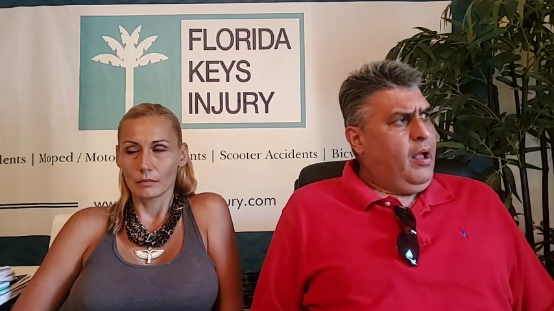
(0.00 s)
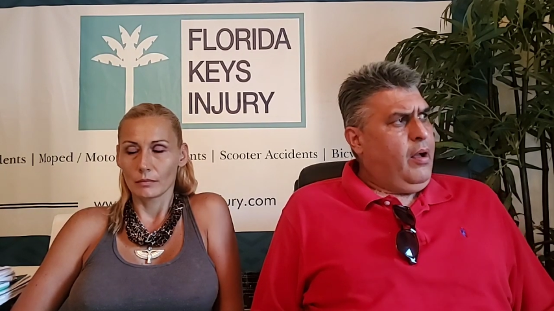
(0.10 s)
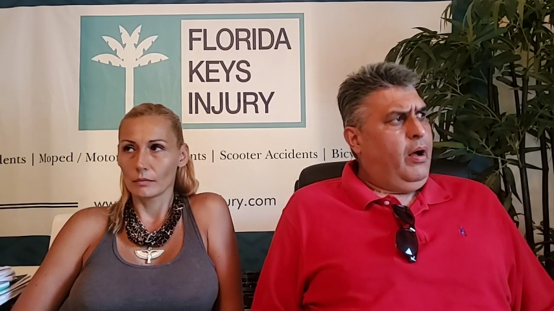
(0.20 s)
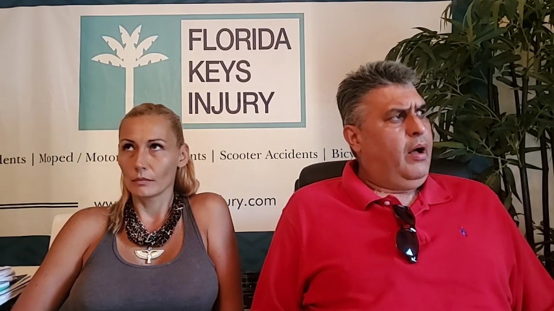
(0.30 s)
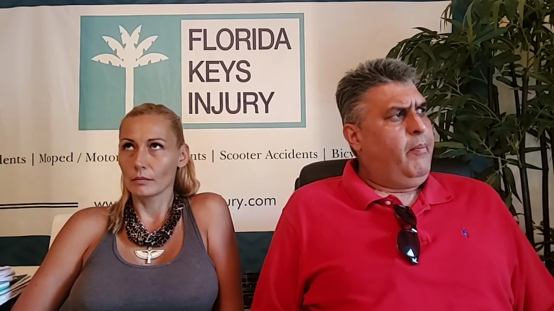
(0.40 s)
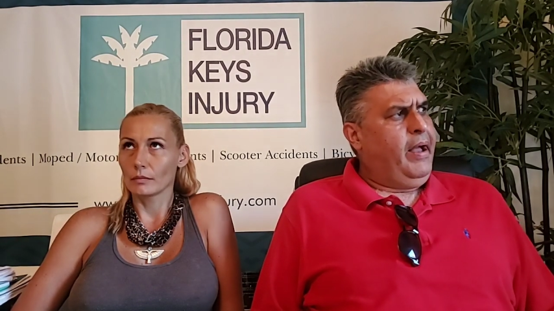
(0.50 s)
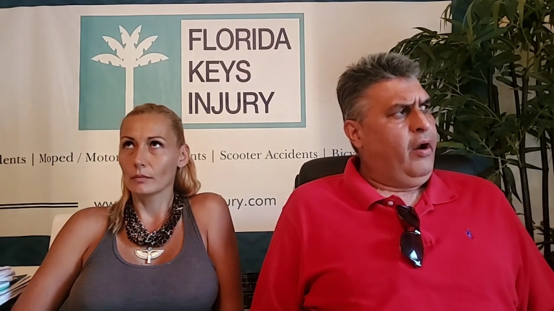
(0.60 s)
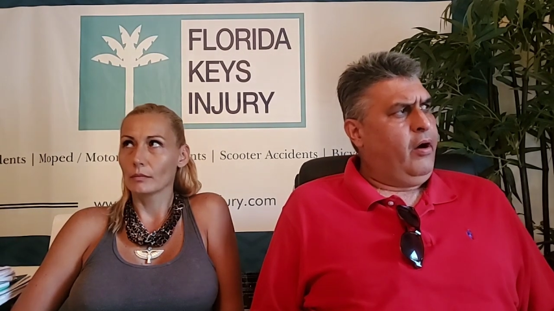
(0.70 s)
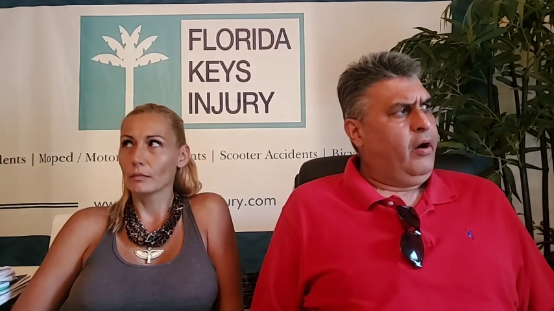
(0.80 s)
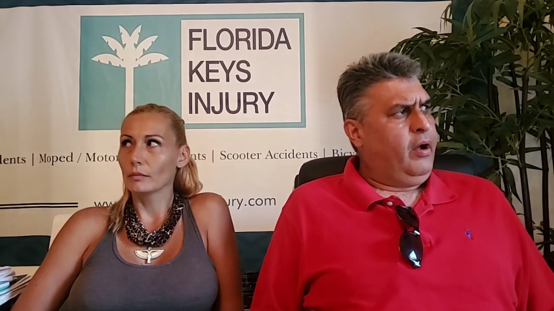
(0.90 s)

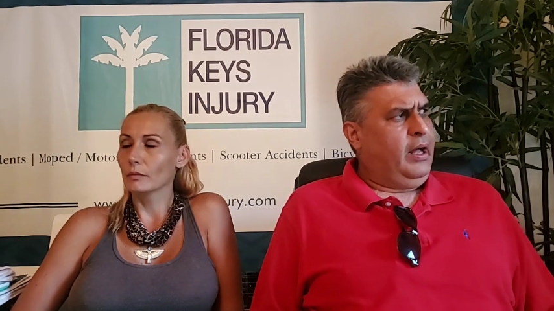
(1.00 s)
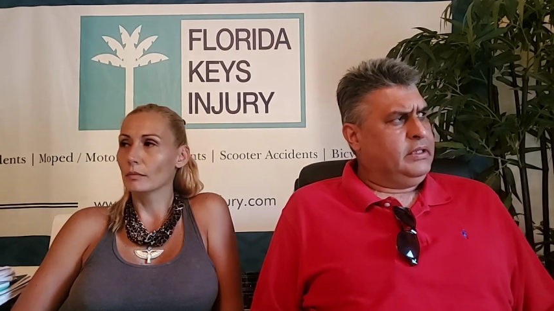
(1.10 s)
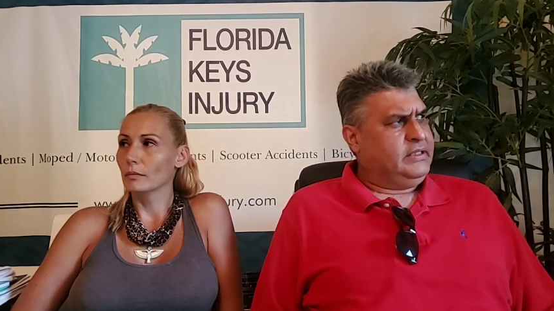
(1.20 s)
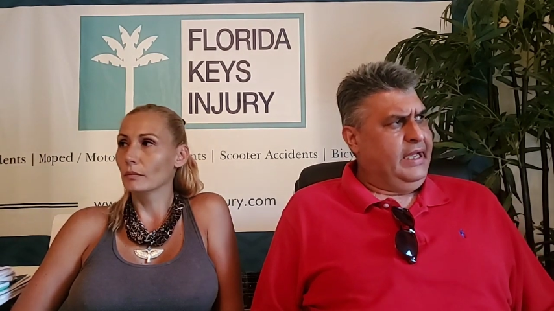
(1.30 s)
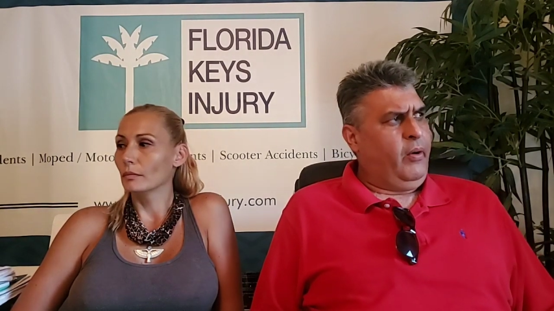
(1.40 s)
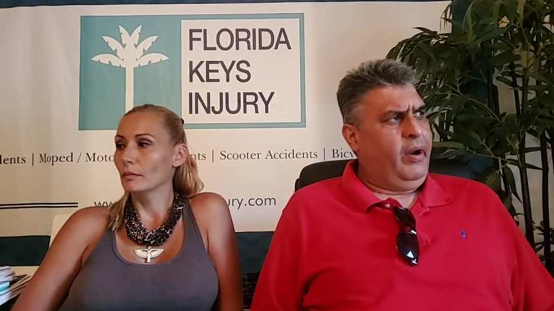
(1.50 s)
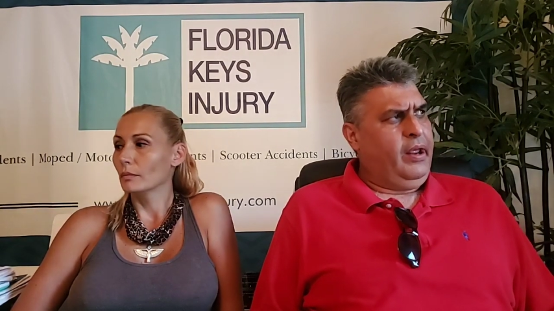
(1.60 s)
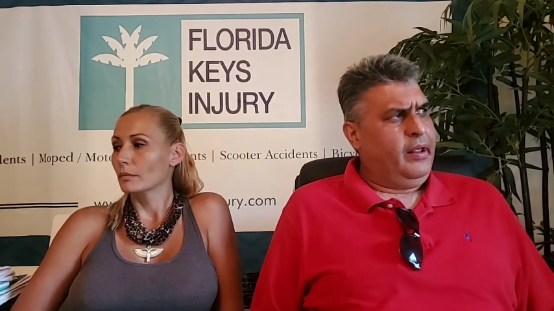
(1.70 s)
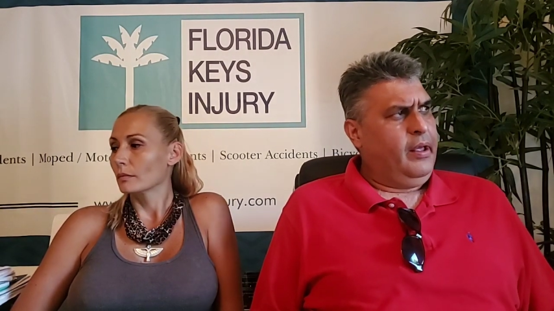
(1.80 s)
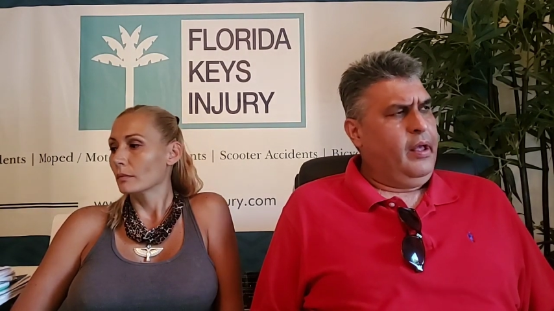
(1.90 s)
Speaker 1: Mayor Terry
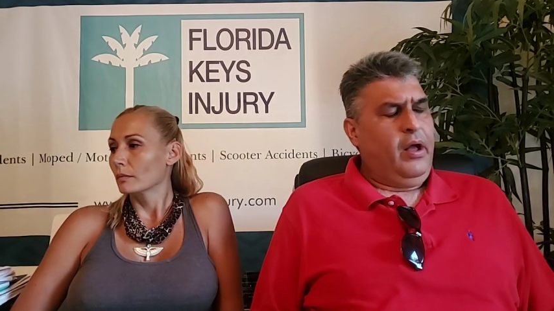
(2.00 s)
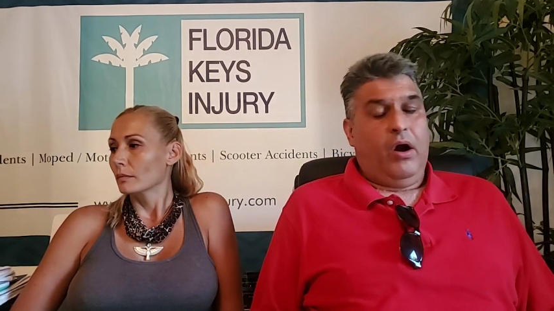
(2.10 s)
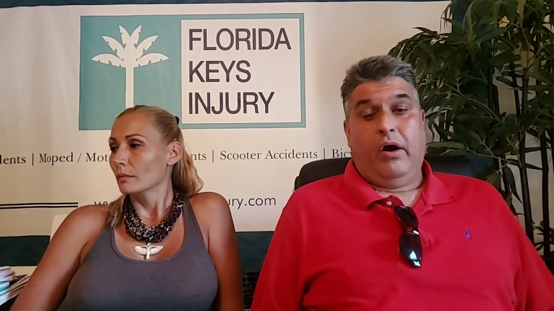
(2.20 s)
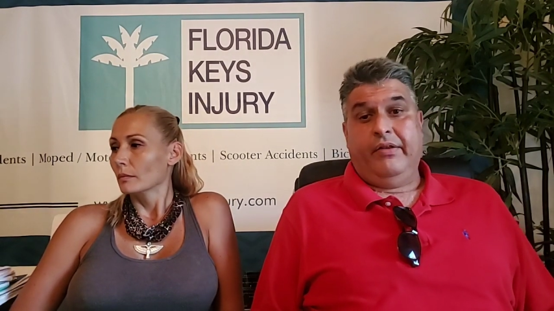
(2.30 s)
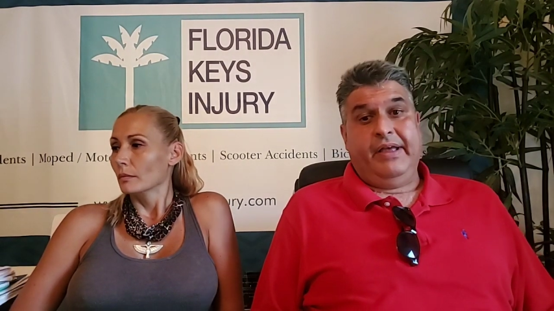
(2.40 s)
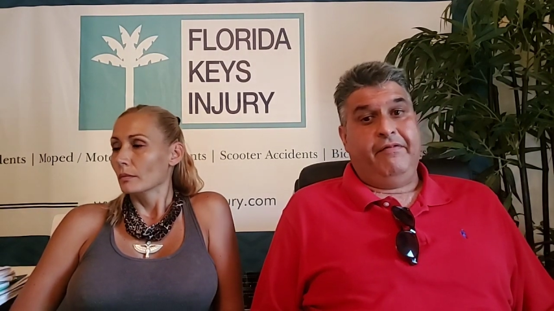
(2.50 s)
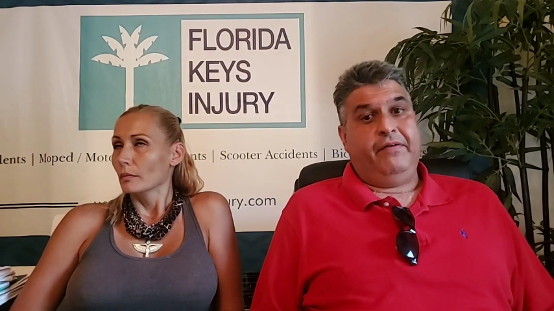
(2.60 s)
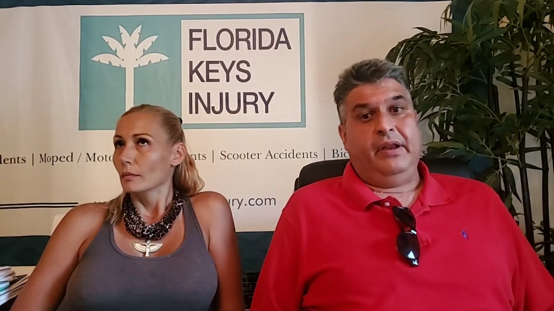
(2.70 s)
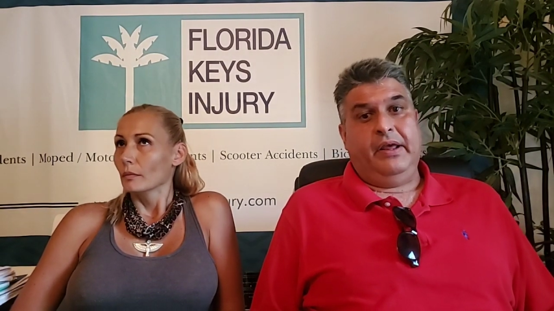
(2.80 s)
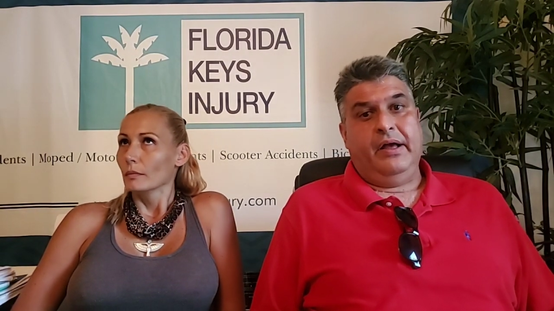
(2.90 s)
are
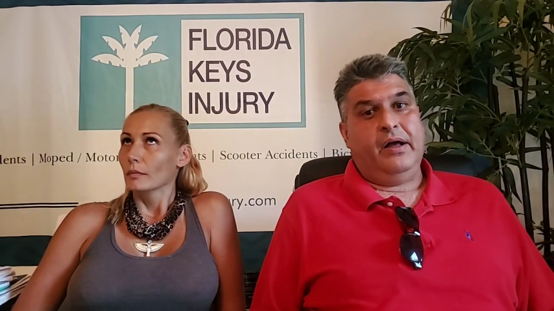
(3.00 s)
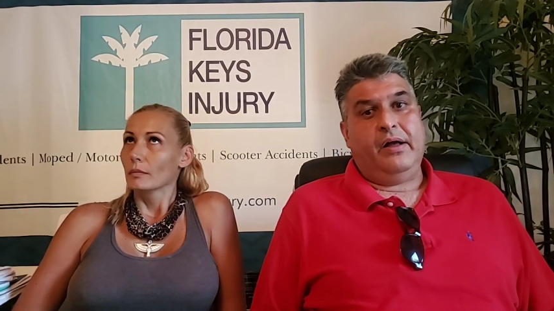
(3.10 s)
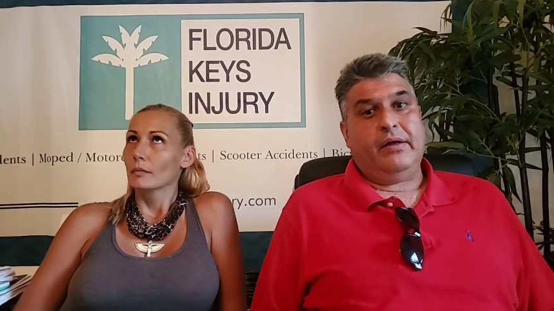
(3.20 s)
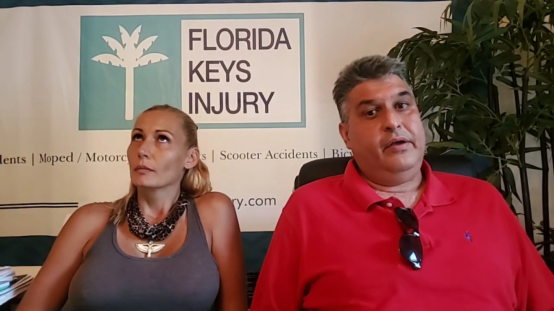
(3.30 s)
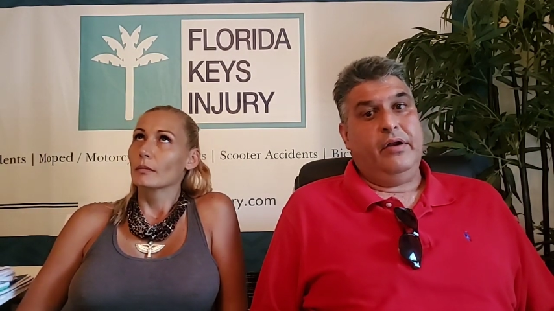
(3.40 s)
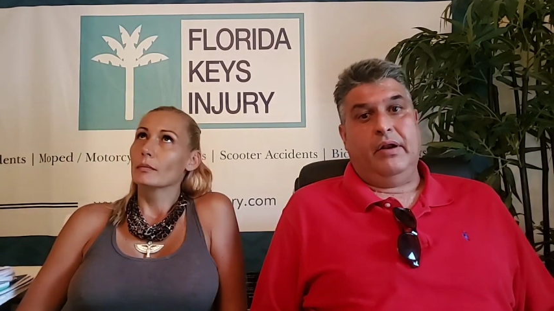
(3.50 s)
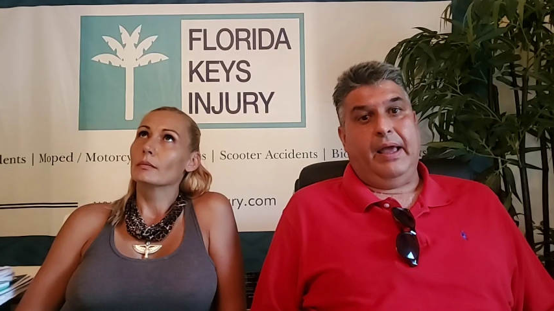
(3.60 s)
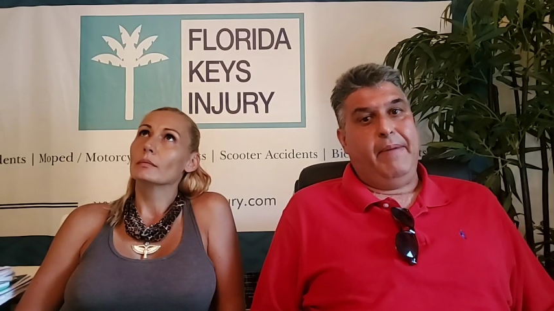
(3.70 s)
definitely, you know, like